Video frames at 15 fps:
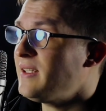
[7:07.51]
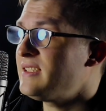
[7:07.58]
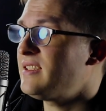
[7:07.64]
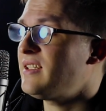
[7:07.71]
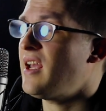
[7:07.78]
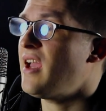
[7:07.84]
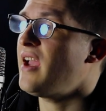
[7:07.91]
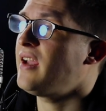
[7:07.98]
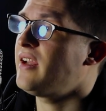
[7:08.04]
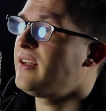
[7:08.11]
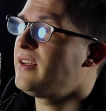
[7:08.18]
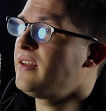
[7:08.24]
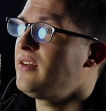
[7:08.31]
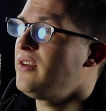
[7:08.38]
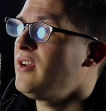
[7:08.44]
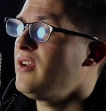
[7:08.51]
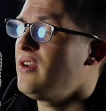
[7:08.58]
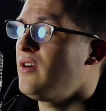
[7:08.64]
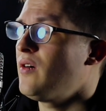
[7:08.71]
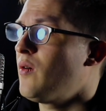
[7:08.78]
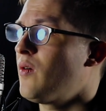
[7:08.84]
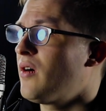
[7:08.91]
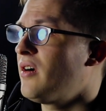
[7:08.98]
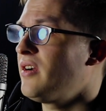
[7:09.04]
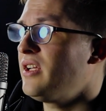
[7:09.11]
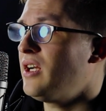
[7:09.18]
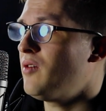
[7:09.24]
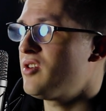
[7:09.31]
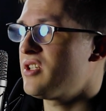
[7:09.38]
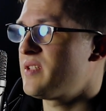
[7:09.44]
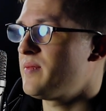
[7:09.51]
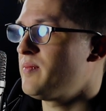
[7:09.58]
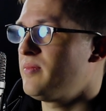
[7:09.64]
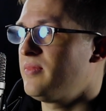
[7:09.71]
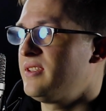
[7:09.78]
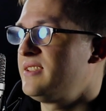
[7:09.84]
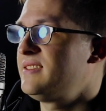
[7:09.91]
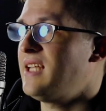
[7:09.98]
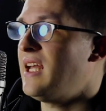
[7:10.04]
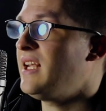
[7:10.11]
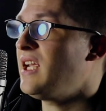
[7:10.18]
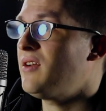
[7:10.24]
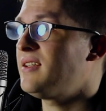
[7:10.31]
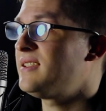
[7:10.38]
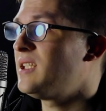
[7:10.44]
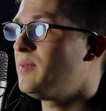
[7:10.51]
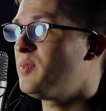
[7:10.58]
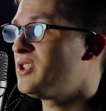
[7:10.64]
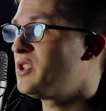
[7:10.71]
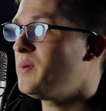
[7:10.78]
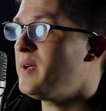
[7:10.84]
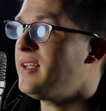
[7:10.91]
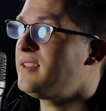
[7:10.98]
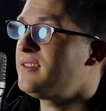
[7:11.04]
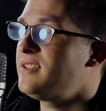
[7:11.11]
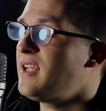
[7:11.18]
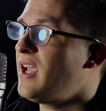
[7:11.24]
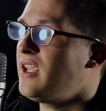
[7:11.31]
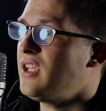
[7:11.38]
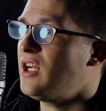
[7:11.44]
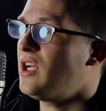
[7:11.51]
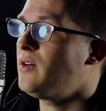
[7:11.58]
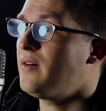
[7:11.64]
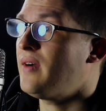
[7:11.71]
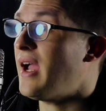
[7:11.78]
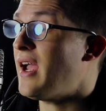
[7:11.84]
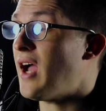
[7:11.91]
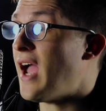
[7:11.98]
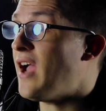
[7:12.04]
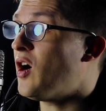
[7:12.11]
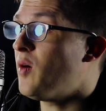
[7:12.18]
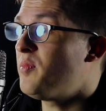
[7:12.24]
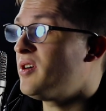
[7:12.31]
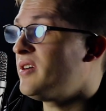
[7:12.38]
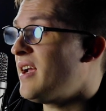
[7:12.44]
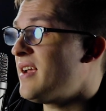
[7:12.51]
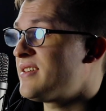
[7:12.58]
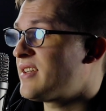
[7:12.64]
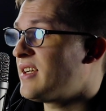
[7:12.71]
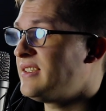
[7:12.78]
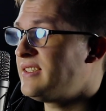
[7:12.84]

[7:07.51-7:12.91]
you doing today? Or just sending out a simple tweet saying, I hope your